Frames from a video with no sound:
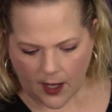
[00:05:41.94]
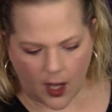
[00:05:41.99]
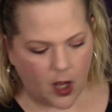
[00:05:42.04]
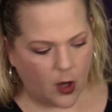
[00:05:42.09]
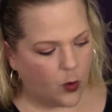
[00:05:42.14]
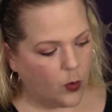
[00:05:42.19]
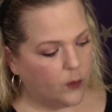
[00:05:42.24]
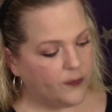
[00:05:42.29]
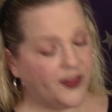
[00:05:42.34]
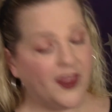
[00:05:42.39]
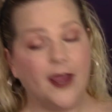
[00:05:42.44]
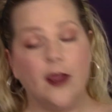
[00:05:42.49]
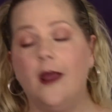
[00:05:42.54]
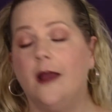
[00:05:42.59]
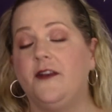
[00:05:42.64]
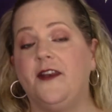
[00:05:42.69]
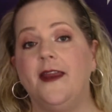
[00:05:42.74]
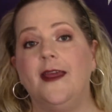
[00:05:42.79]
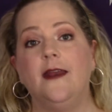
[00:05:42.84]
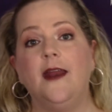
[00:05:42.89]
Oh,
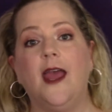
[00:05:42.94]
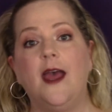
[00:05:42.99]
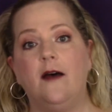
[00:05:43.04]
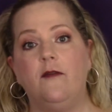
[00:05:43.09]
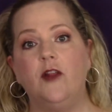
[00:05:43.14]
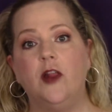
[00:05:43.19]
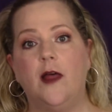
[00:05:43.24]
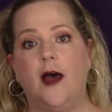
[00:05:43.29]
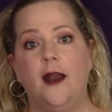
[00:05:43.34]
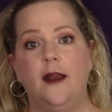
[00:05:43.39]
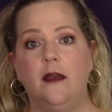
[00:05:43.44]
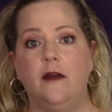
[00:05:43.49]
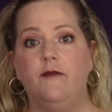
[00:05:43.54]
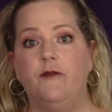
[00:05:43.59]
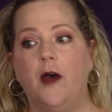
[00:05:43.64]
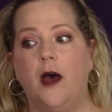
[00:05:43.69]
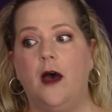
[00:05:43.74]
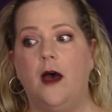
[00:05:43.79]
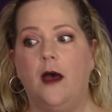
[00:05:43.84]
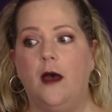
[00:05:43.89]
they did have a lot
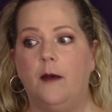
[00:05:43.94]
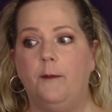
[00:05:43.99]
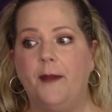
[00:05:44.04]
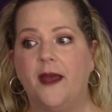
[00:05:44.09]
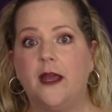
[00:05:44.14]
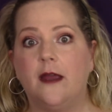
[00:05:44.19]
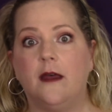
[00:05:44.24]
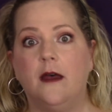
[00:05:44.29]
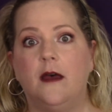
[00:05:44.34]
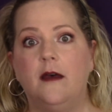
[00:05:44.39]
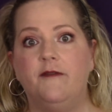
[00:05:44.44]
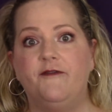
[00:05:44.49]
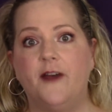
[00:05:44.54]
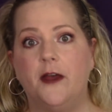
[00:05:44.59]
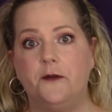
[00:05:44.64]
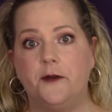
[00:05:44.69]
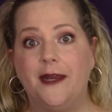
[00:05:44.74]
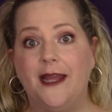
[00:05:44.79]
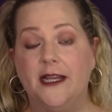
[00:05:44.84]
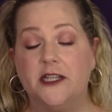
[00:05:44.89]
of Becca
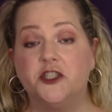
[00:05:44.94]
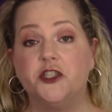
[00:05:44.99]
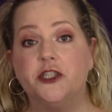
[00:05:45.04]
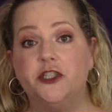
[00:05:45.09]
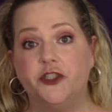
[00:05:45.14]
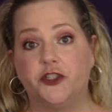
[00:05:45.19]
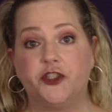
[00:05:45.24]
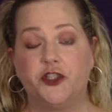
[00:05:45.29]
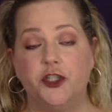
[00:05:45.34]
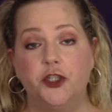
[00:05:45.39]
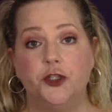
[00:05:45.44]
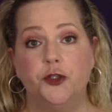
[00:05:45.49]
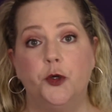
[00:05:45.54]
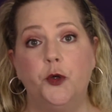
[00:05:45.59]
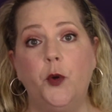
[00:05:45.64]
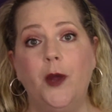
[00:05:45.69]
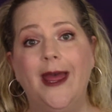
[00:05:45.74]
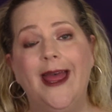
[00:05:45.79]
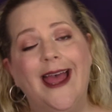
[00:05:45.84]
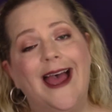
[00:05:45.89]
foundations
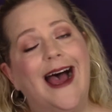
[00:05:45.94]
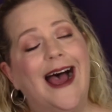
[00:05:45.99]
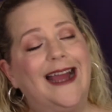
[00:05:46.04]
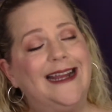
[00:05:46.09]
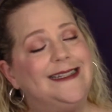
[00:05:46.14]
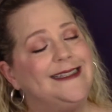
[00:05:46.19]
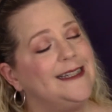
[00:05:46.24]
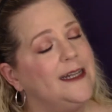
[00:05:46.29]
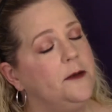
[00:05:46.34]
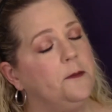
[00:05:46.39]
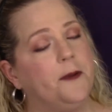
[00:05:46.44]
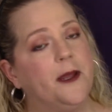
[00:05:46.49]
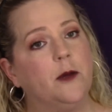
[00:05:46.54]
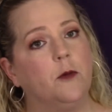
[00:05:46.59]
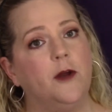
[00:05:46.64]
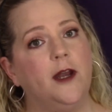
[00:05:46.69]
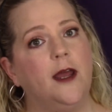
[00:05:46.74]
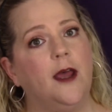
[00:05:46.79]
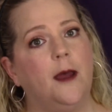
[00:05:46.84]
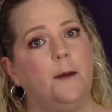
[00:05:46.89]
too. I didn't
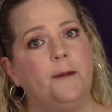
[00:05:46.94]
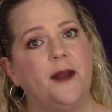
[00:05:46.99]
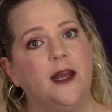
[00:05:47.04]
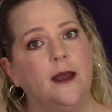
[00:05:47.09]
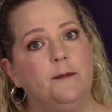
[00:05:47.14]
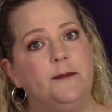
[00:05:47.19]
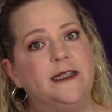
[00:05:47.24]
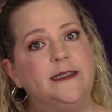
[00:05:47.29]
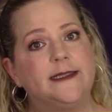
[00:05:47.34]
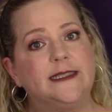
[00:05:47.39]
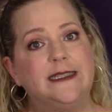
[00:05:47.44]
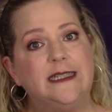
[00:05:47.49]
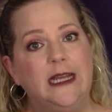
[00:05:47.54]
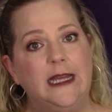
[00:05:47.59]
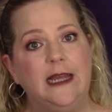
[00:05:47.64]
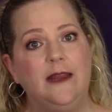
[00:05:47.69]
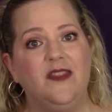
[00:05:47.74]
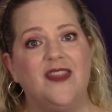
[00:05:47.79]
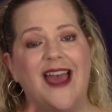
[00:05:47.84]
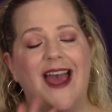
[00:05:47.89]
pick one up, but I've been
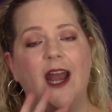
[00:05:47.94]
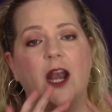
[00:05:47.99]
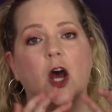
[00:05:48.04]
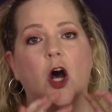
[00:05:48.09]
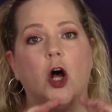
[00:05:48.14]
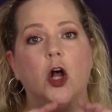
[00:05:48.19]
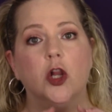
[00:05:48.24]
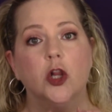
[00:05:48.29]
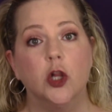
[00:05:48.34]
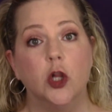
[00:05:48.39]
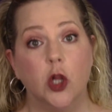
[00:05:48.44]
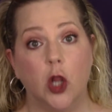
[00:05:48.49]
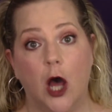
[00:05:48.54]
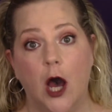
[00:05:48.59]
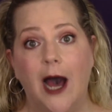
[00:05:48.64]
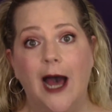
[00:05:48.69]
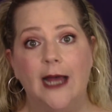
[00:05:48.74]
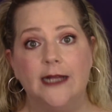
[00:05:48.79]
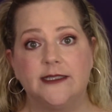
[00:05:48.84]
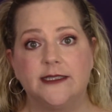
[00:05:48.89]
seeing that a
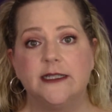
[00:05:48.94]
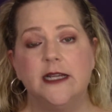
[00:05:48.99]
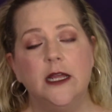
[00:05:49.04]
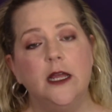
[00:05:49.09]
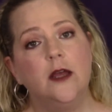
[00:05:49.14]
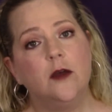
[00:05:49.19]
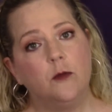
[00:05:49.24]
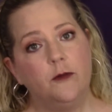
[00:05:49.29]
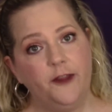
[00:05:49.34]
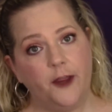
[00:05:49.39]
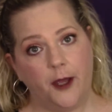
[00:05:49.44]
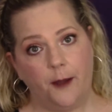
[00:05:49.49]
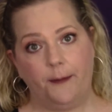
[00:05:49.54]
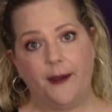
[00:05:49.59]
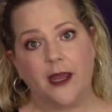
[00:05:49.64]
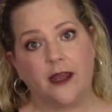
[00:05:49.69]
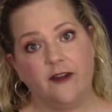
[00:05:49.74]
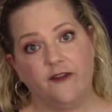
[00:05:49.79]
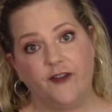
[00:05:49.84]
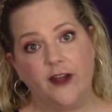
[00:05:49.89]
lot with the
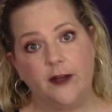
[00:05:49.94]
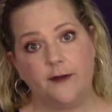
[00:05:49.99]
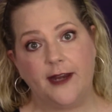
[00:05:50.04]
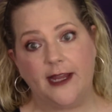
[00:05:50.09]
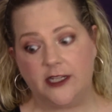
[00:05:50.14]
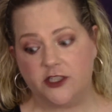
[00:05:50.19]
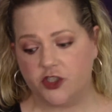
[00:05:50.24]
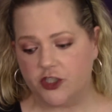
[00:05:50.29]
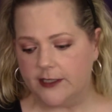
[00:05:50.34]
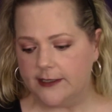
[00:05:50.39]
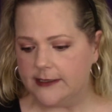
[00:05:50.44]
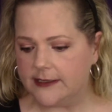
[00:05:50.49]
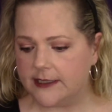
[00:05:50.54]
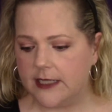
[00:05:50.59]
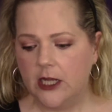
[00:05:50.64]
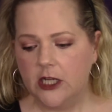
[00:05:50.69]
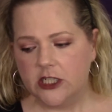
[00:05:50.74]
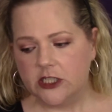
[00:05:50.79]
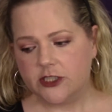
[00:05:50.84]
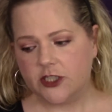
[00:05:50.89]
Becca
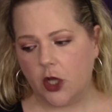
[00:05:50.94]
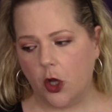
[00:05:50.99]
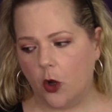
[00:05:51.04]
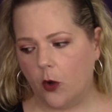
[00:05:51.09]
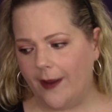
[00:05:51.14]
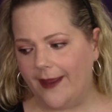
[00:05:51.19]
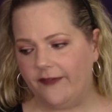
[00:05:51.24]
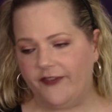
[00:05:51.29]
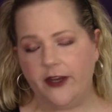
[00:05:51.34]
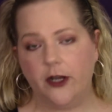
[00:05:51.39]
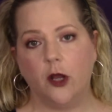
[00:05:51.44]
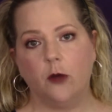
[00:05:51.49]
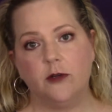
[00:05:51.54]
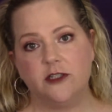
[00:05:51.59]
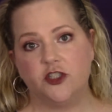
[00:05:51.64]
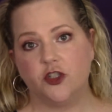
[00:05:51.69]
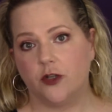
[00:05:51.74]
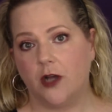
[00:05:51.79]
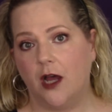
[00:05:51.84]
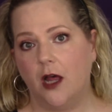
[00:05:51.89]
foundations. So if you know
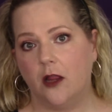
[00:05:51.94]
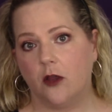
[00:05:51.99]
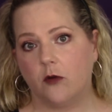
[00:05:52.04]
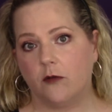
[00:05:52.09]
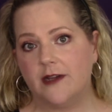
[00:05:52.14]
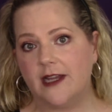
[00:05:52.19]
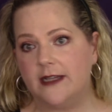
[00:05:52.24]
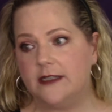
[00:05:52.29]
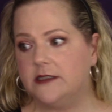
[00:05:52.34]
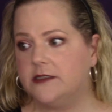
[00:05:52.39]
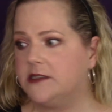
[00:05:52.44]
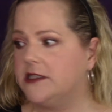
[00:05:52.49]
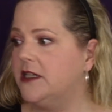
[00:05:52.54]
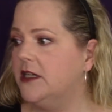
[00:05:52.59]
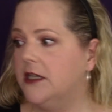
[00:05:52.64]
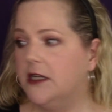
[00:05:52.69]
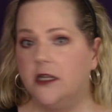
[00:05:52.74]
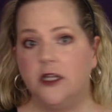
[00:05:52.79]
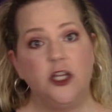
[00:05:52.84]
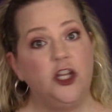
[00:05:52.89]
what your color is,
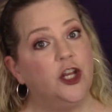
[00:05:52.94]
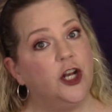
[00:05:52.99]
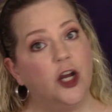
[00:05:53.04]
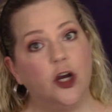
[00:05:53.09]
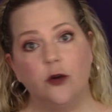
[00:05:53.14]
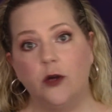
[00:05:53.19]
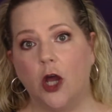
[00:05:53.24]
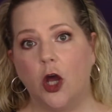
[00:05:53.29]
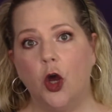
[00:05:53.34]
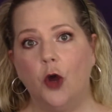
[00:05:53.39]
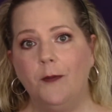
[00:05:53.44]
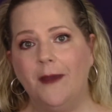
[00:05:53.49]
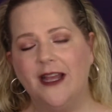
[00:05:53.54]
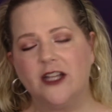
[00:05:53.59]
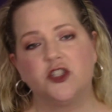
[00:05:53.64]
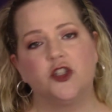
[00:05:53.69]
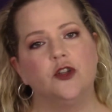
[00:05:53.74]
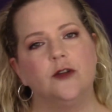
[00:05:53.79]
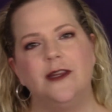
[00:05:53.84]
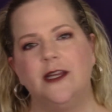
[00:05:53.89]
you know, go
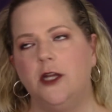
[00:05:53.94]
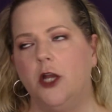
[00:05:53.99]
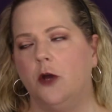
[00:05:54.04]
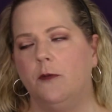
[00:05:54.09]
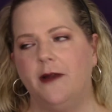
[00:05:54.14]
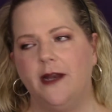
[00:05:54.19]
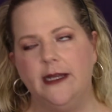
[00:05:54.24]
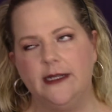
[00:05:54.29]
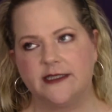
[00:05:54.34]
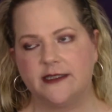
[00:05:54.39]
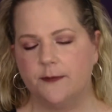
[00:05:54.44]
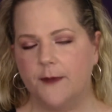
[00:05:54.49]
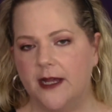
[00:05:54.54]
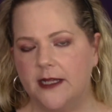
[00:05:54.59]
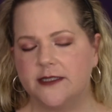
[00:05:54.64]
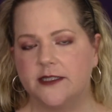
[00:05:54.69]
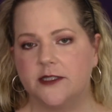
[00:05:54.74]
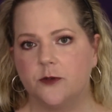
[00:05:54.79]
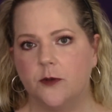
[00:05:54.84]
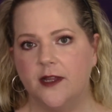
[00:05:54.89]
make sure that nobody's
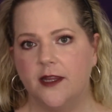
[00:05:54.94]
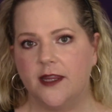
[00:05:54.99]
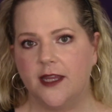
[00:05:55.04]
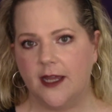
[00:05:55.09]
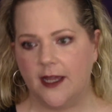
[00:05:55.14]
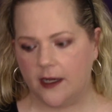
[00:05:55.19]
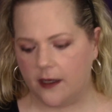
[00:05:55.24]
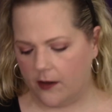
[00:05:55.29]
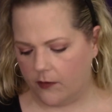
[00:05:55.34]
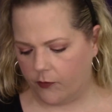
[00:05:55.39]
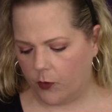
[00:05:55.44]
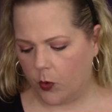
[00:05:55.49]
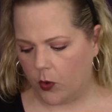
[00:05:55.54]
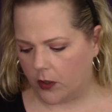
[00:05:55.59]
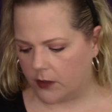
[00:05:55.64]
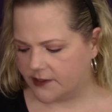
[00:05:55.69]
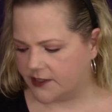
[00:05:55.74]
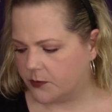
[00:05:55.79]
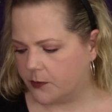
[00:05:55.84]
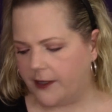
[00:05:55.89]
messed with it. Of
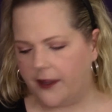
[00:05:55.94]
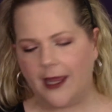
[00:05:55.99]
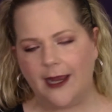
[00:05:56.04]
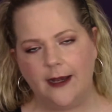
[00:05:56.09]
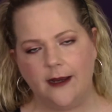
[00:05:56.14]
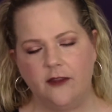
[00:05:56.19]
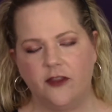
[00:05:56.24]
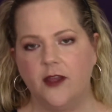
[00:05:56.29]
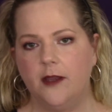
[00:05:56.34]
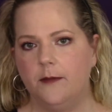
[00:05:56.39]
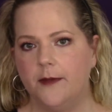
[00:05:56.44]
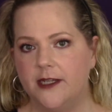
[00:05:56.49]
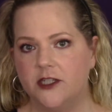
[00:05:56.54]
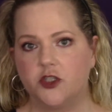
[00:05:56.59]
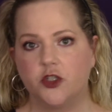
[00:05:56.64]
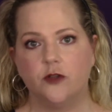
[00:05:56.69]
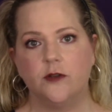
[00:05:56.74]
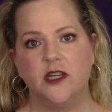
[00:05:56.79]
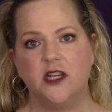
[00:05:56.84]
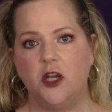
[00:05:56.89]
course, with anything, make
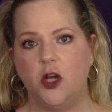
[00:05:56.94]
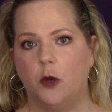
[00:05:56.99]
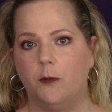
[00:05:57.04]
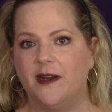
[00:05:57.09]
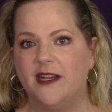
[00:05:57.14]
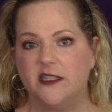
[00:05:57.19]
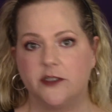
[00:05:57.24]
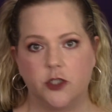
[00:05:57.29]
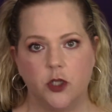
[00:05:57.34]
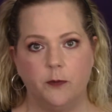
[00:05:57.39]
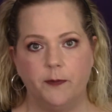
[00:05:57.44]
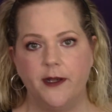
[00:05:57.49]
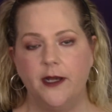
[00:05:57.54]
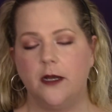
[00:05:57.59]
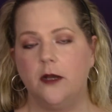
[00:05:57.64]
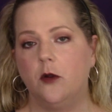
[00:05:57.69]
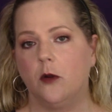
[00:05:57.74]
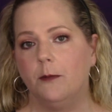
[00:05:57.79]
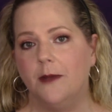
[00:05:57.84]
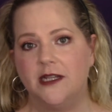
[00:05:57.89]
sure that nobody's opened
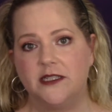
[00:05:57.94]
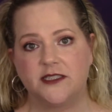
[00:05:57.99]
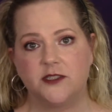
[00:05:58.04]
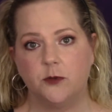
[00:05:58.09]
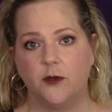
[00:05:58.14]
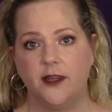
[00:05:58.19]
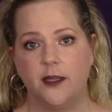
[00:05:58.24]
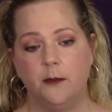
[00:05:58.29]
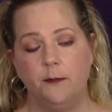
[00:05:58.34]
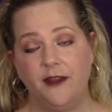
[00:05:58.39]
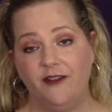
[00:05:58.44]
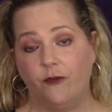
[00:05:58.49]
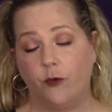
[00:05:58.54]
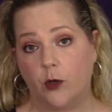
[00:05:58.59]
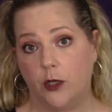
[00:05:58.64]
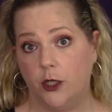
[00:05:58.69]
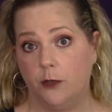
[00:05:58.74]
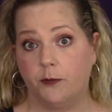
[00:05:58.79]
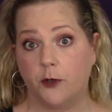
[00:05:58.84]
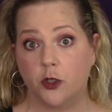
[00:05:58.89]
it or messed with it
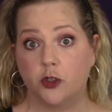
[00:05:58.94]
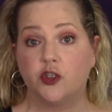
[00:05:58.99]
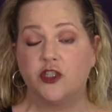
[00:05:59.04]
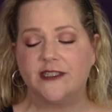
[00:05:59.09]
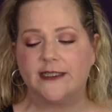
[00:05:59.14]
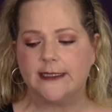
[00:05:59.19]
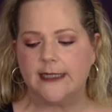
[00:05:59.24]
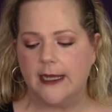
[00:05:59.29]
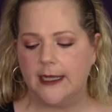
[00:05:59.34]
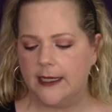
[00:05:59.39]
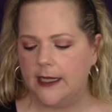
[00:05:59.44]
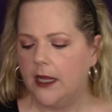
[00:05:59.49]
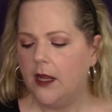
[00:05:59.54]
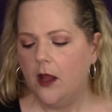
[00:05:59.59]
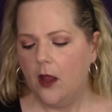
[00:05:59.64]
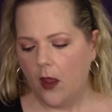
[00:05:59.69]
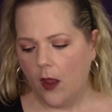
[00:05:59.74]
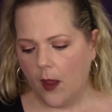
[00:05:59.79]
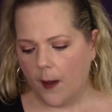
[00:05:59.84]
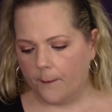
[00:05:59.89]
before you purchase it.
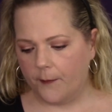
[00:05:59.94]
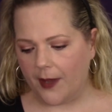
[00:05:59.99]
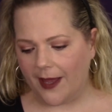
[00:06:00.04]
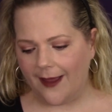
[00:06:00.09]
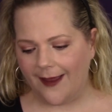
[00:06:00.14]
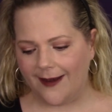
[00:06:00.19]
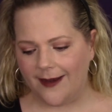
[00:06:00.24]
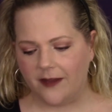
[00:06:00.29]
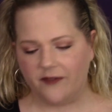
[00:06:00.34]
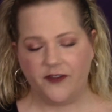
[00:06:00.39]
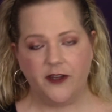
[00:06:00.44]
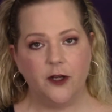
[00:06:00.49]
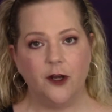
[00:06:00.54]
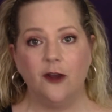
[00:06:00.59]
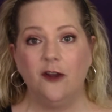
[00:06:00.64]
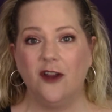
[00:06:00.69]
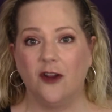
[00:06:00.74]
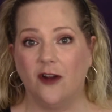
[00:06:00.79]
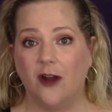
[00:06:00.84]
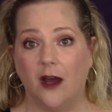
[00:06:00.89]
But if you
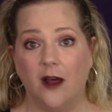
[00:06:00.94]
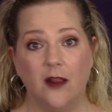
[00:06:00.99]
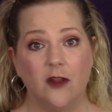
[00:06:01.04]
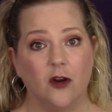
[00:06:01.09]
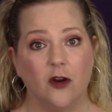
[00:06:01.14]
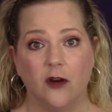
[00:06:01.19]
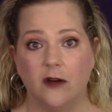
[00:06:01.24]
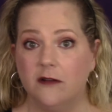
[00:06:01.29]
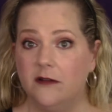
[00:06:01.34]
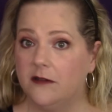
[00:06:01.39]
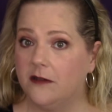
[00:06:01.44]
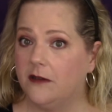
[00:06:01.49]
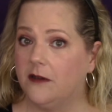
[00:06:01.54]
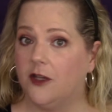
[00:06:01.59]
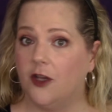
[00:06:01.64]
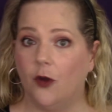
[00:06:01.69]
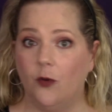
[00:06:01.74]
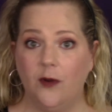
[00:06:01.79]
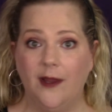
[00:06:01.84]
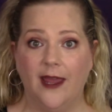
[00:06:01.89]
know your color,
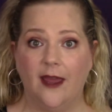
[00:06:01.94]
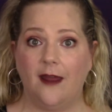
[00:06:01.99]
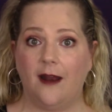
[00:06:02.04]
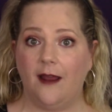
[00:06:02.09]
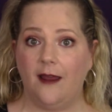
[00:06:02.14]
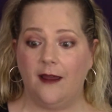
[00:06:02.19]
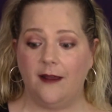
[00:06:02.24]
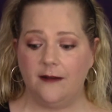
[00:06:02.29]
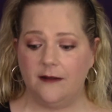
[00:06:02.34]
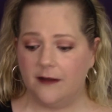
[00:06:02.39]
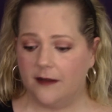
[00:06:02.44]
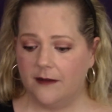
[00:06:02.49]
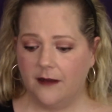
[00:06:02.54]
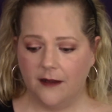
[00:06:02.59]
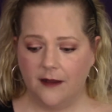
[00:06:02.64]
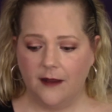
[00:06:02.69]
go get it.